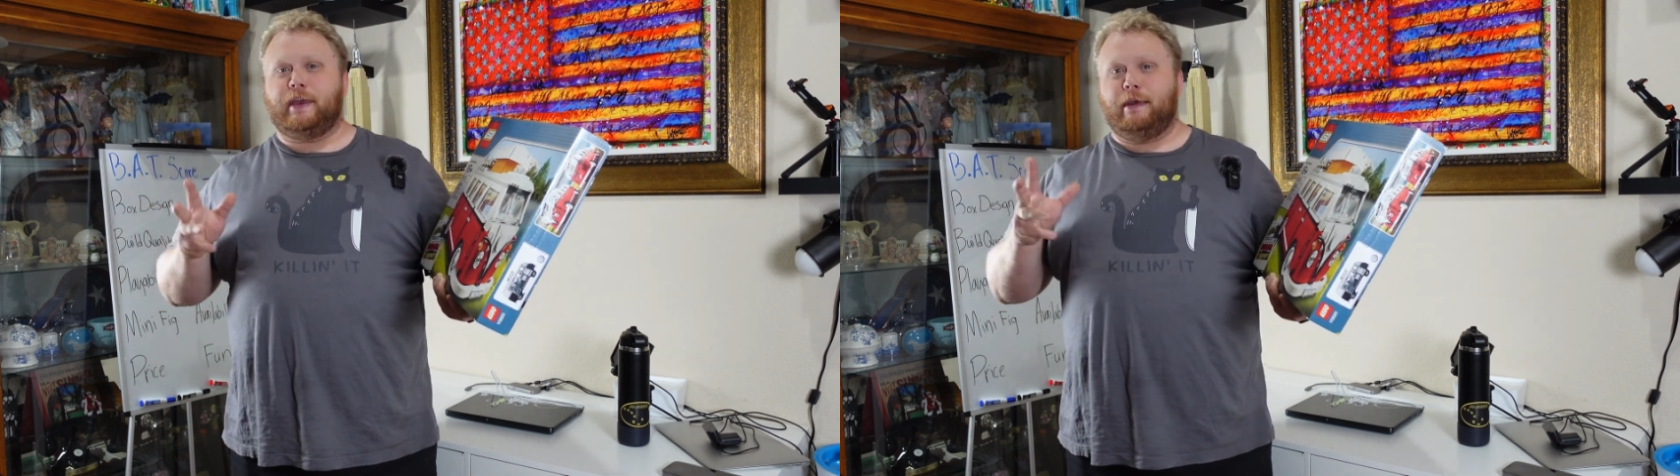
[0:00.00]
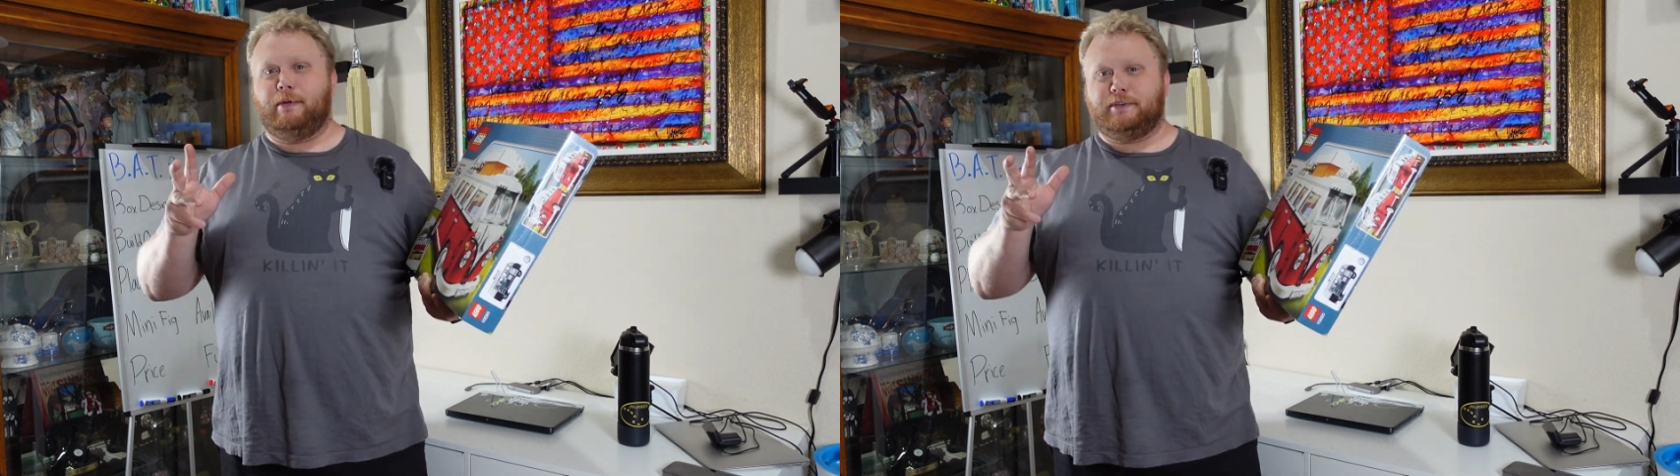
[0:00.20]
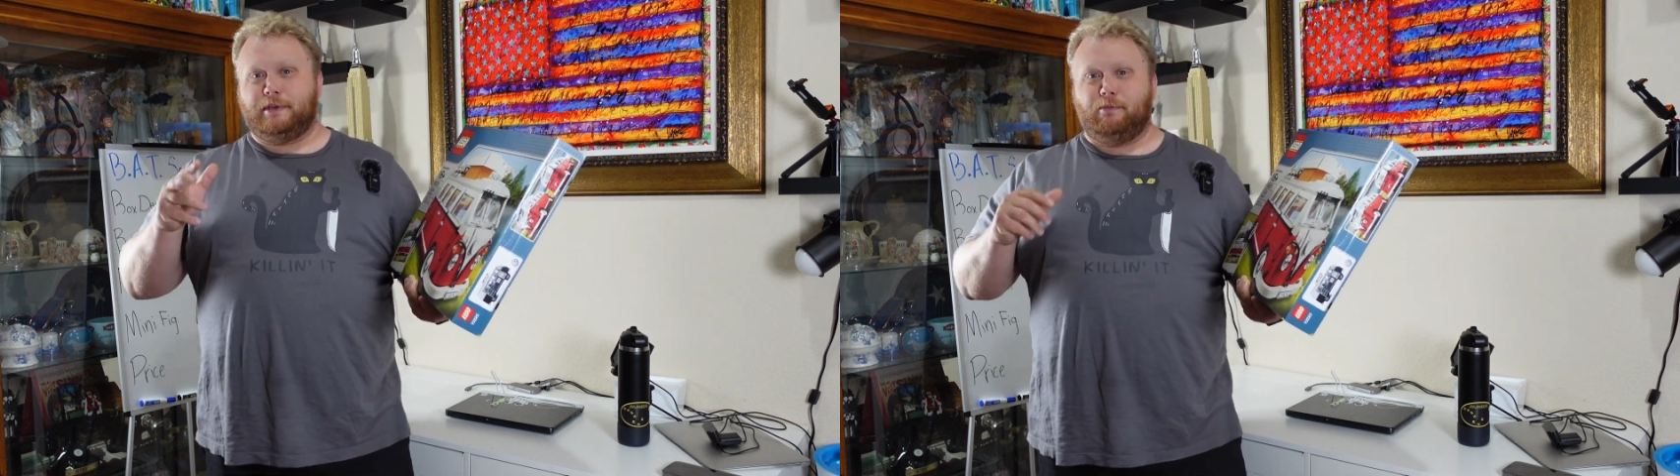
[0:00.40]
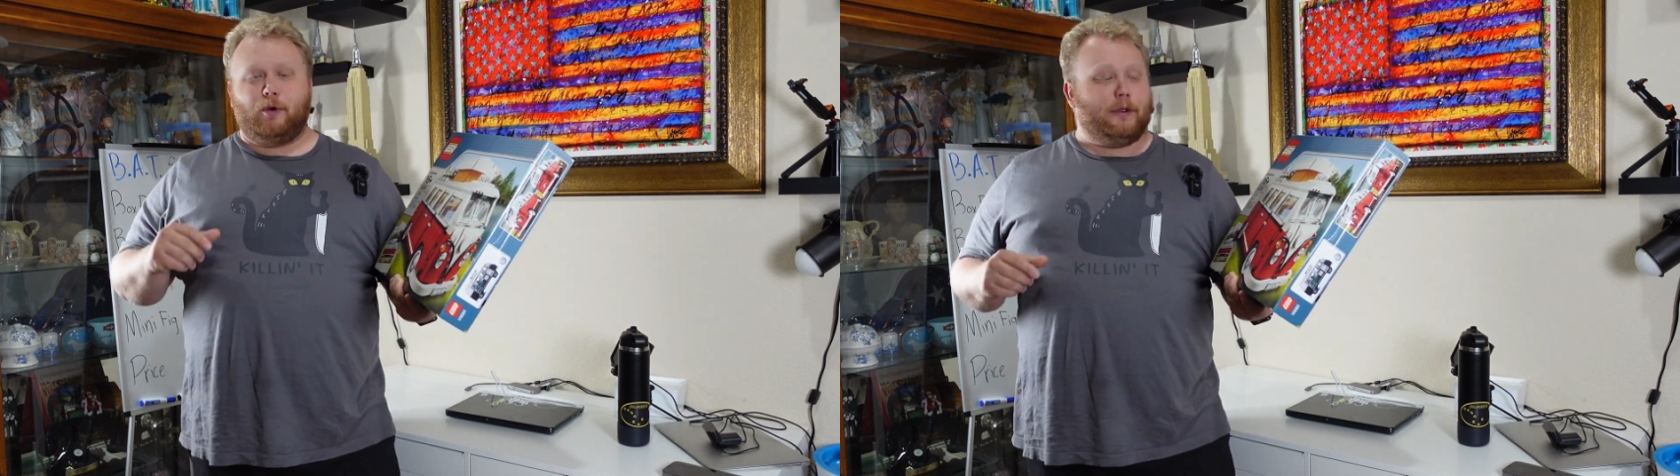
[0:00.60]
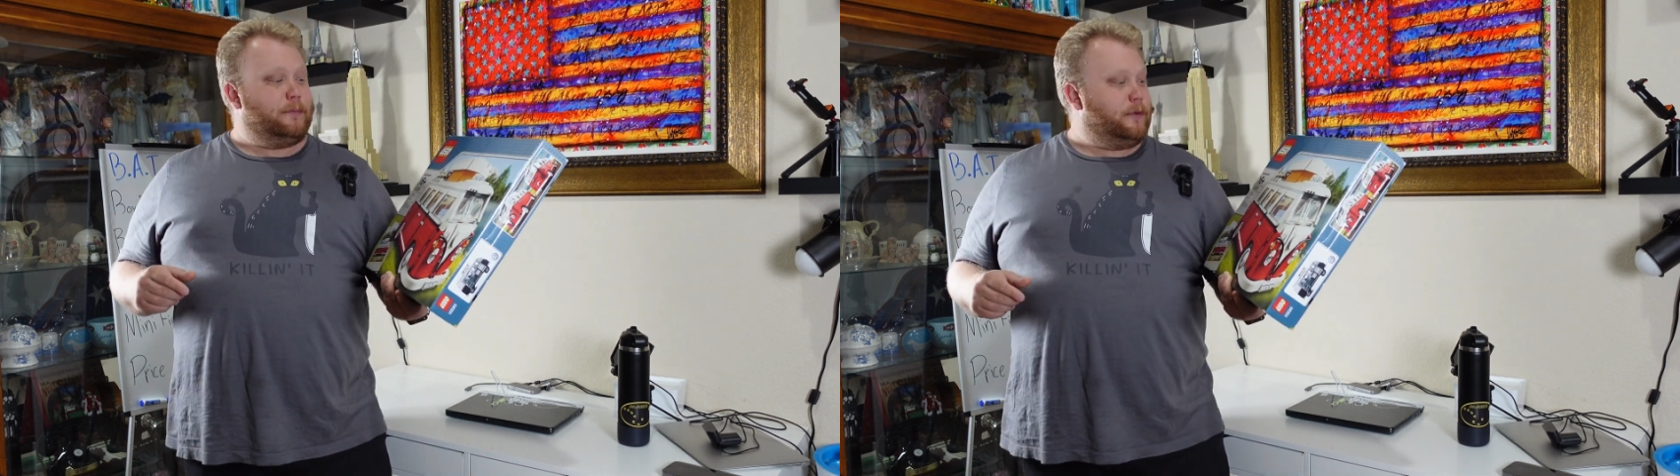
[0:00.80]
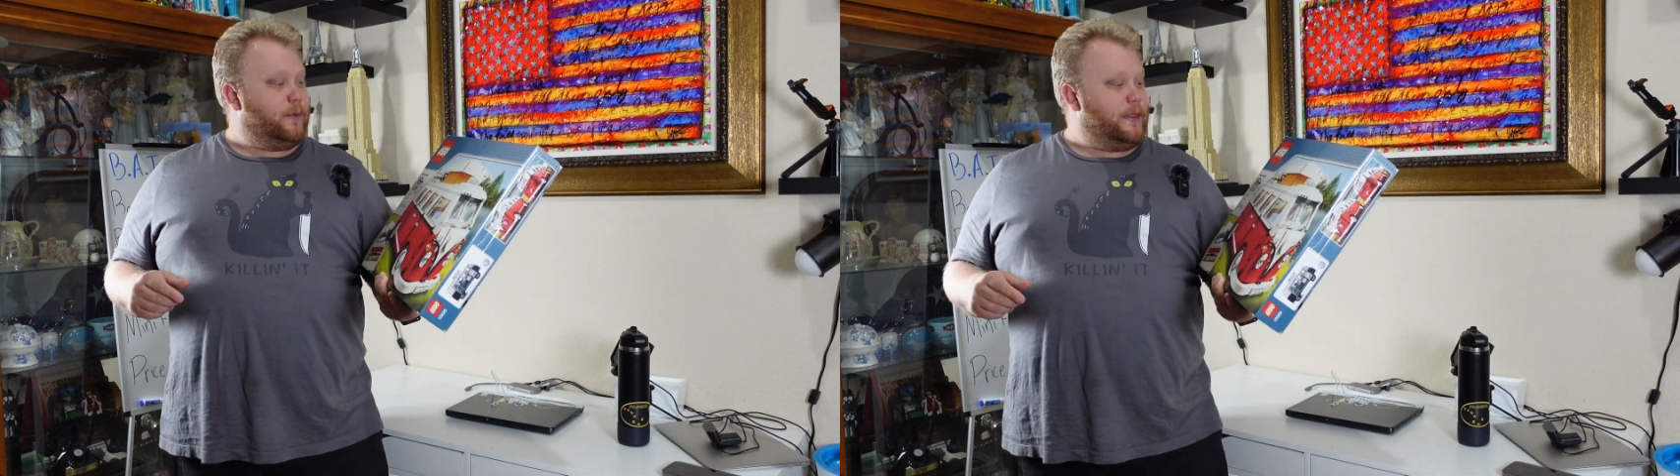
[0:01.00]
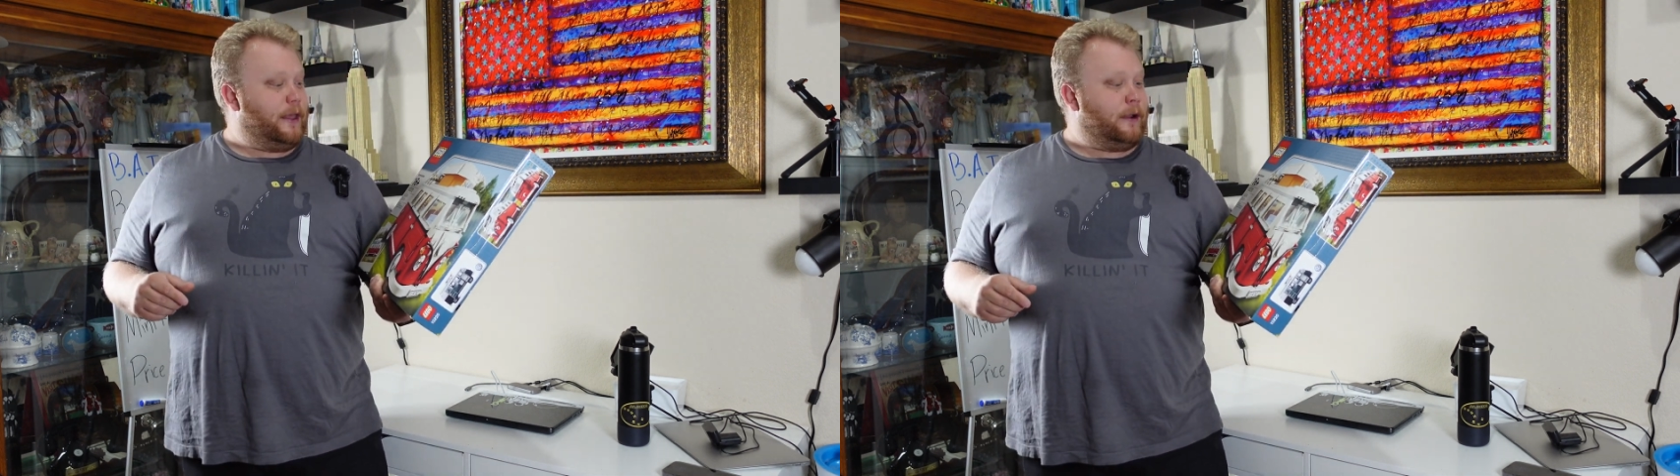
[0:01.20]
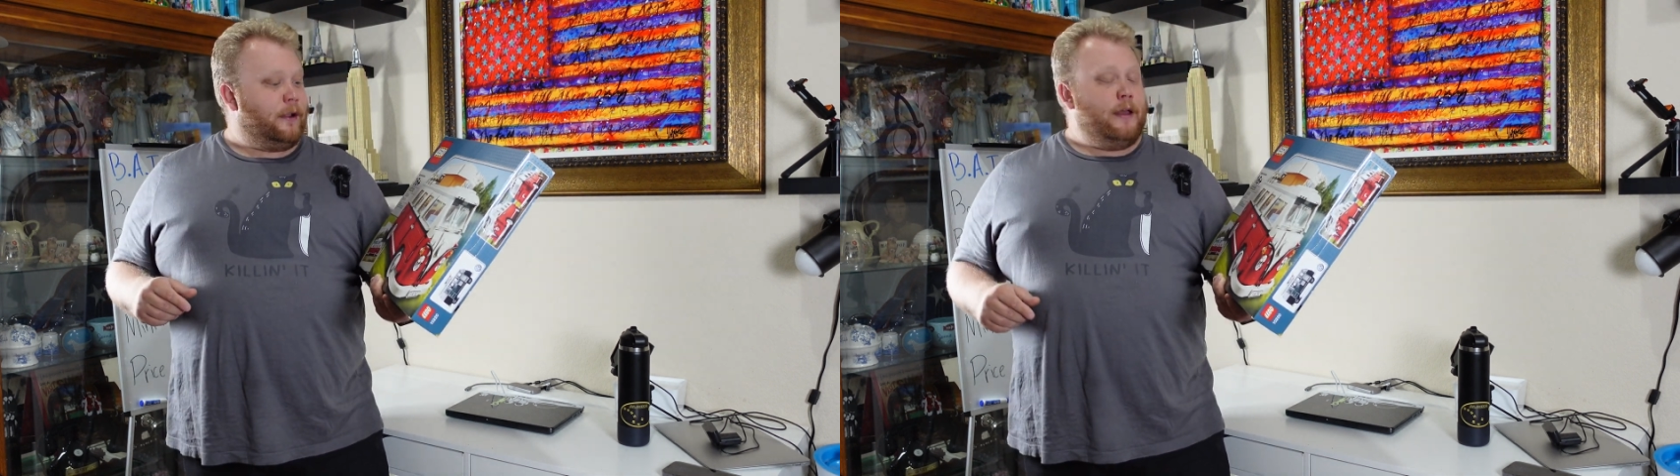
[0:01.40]
It came in somewhere in between
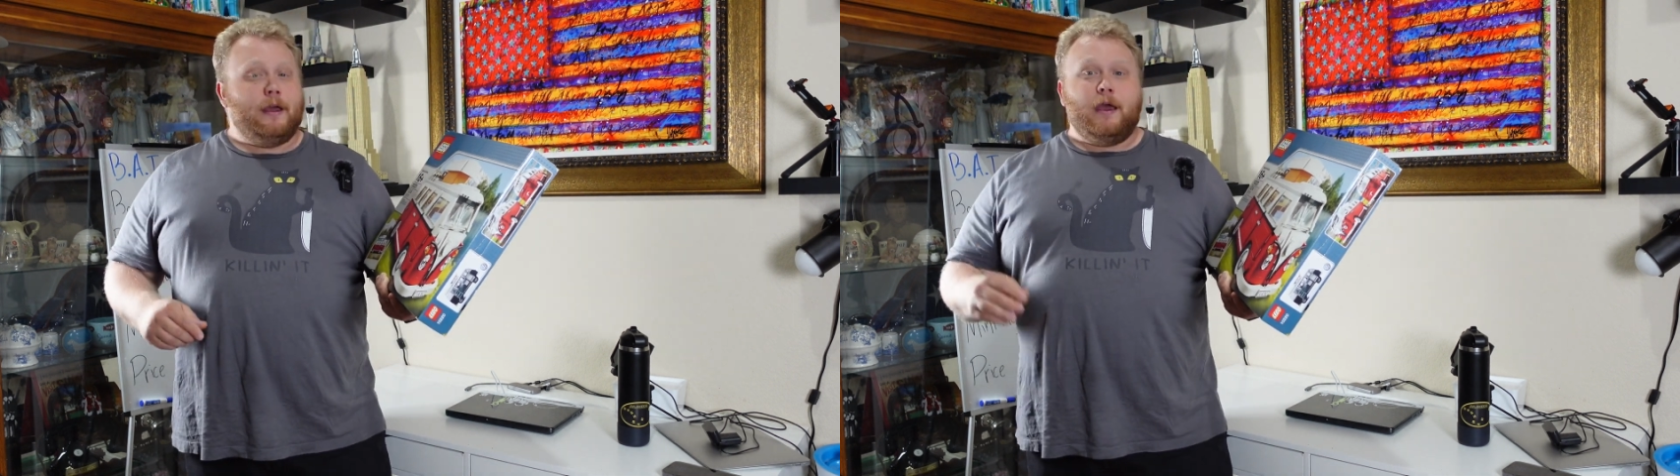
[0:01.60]
there.